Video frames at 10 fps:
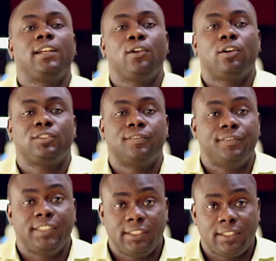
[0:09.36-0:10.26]
got to
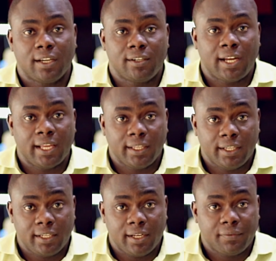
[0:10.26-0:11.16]
visit Accra
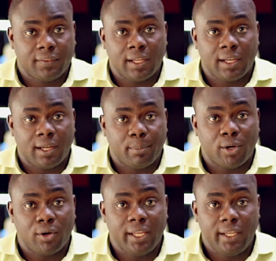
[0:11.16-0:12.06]
again after
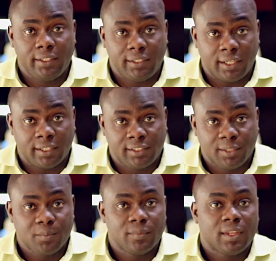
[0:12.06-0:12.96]
about eight years.
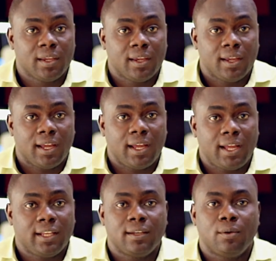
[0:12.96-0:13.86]

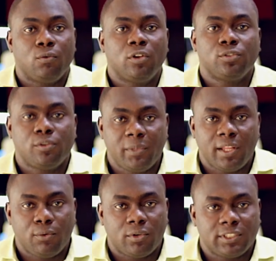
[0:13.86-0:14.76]
And what took me
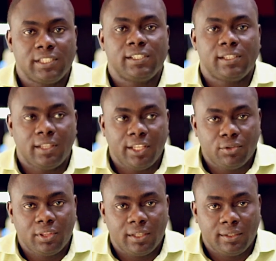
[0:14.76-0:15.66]
there was this
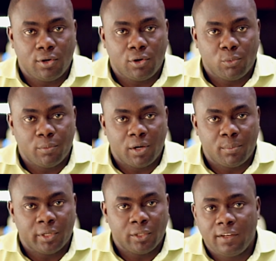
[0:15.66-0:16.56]
new thing called mobile
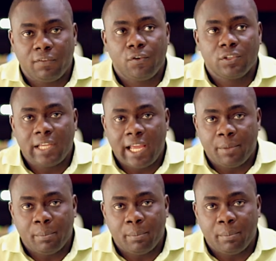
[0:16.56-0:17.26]
money. The first guy I